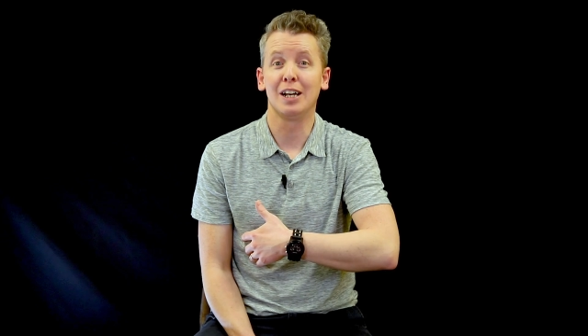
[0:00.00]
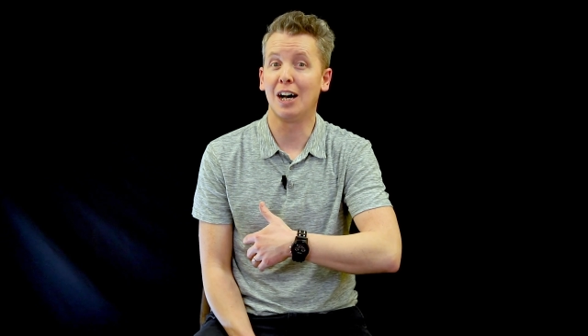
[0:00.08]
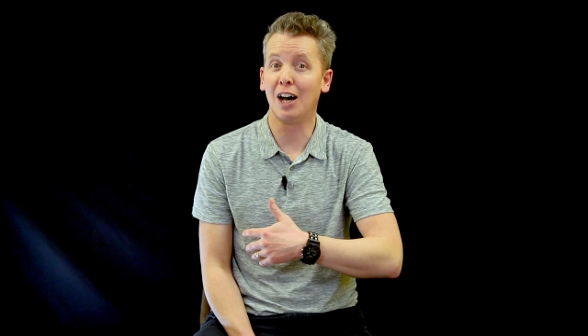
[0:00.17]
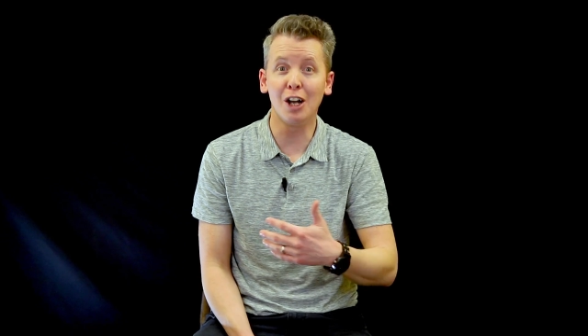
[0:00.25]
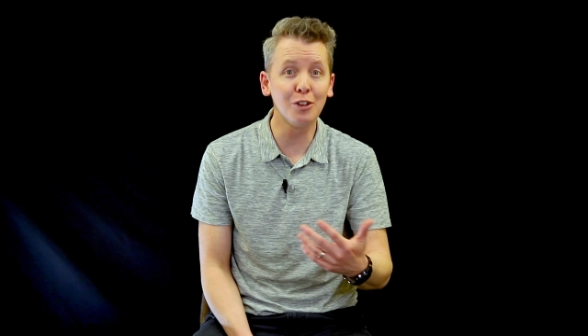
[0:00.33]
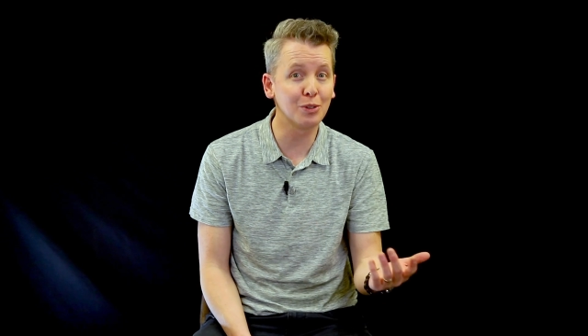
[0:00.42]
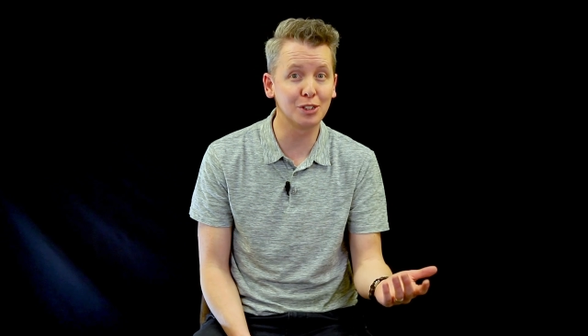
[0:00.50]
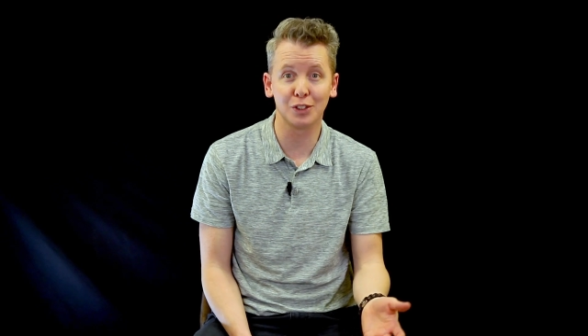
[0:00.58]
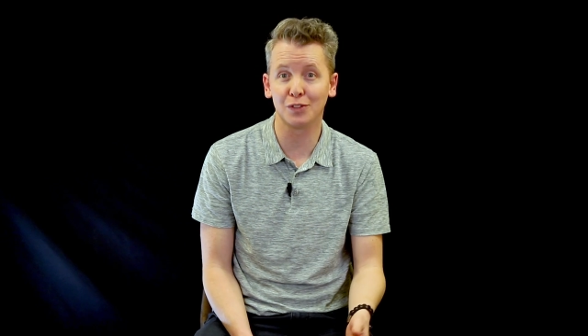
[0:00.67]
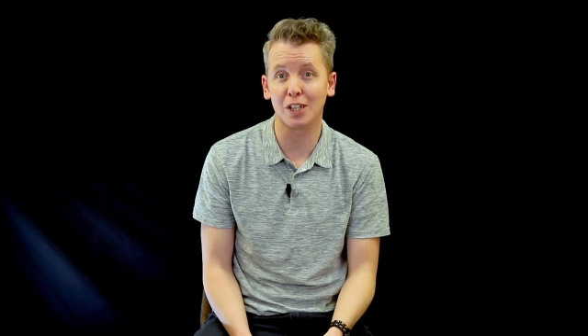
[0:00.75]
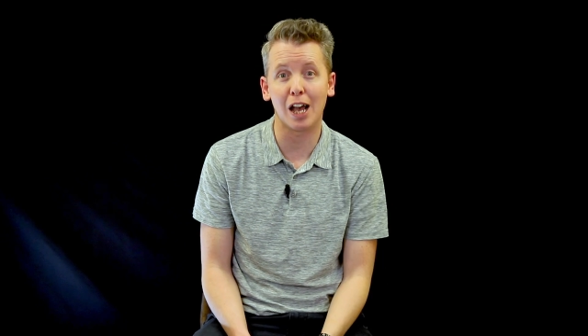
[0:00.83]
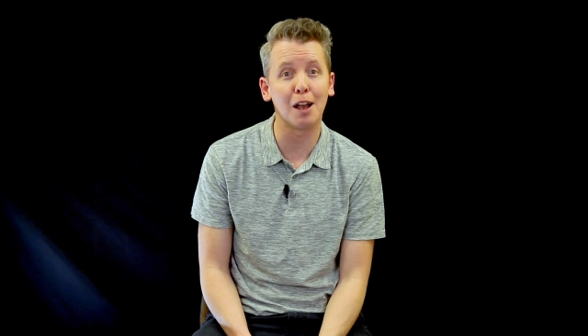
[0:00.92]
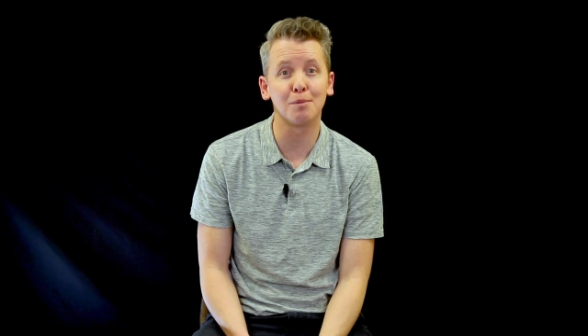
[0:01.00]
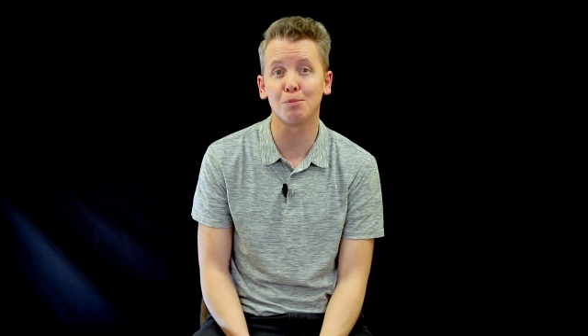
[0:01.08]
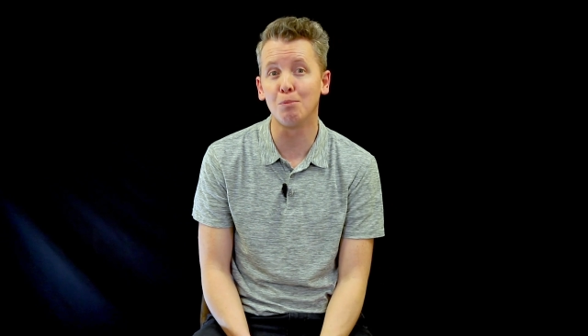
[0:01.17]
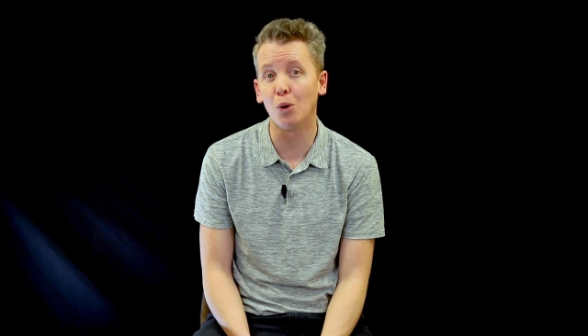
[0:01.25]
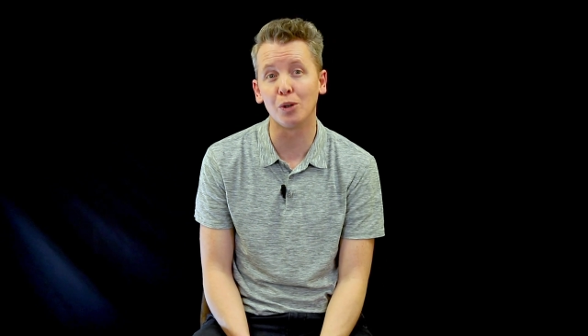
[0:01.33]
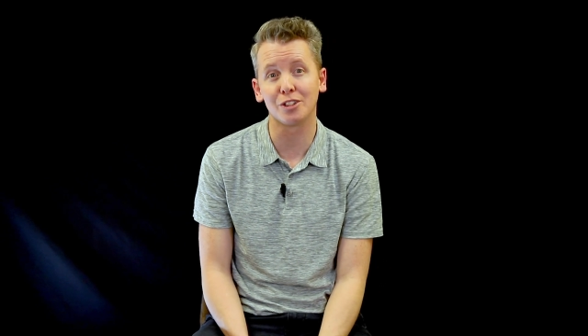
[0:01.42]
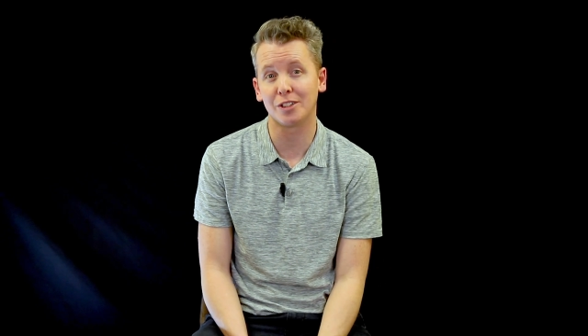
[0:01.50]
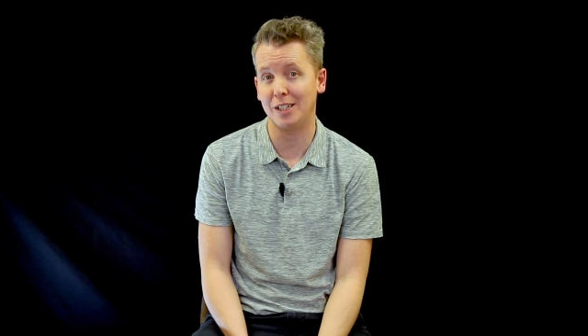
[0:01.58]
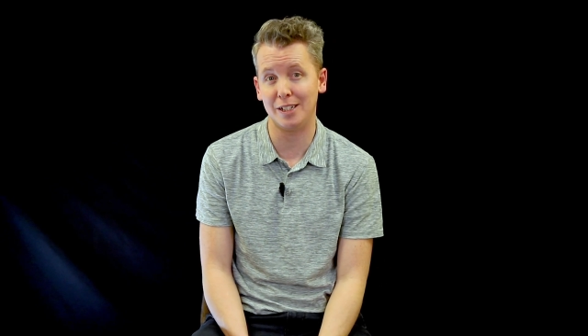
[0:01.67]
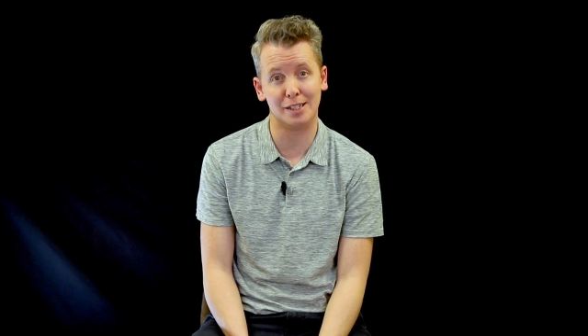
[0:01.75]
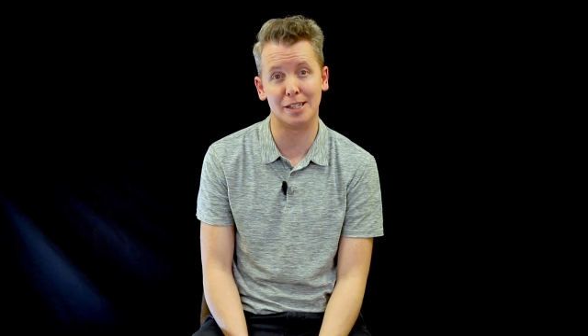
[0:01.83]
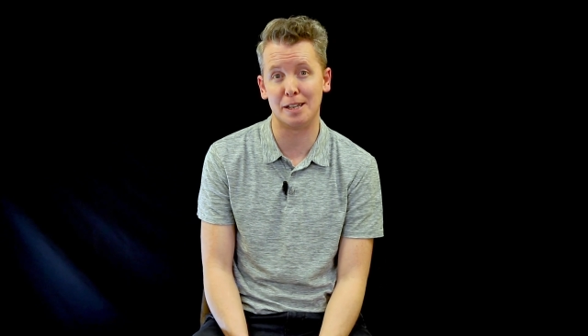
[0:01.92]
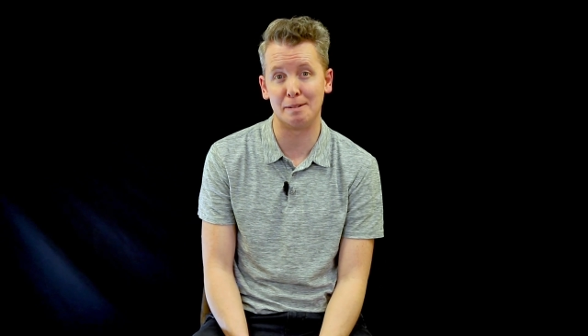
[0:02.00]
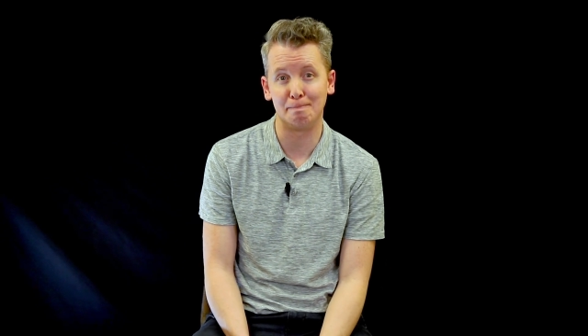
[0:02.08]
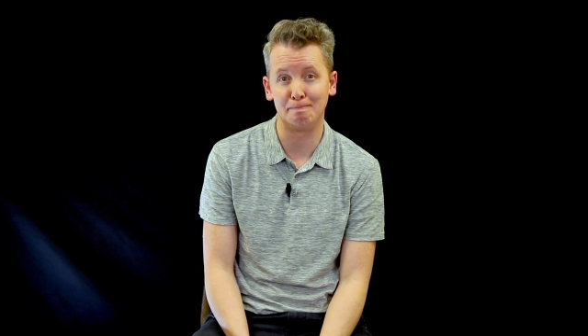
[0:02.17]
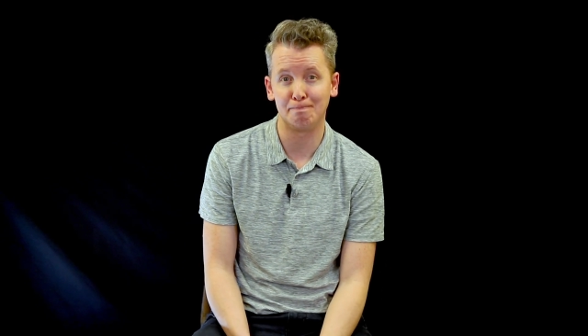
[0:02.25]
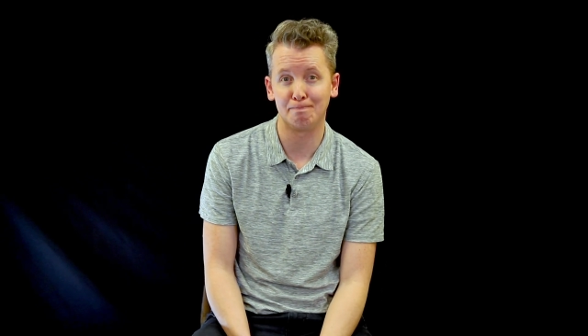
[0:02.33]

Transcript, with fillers: hundreds of times more since then.